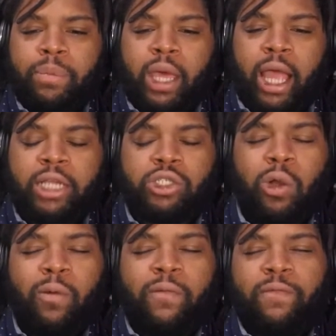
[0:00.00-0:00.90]
I
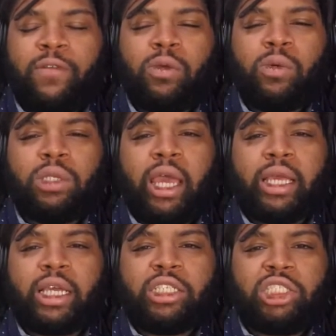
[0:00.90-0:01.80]
don't feel
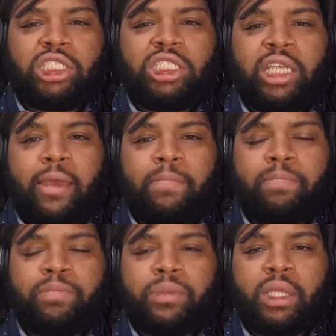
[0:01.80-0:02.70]
like a GM
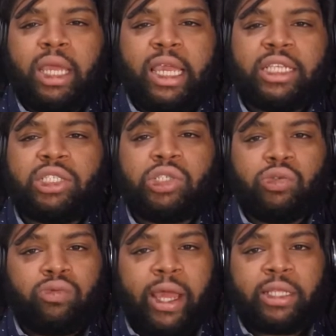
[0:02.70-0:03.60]
is the
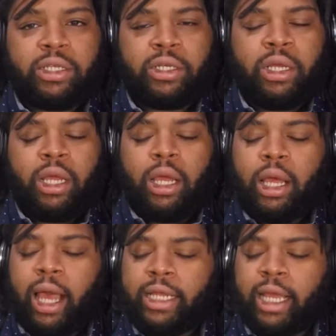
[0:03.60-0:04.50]
director.
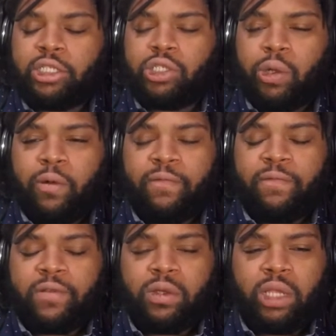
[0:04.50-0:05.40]
I don't
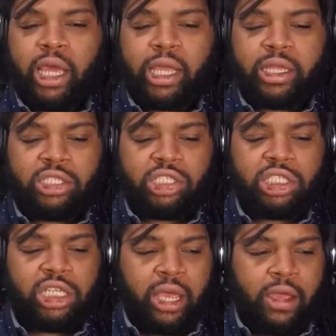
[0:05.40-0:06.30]
feel like the
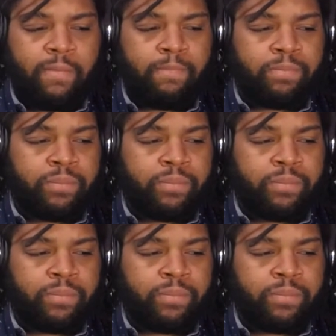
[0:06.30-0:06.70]
GM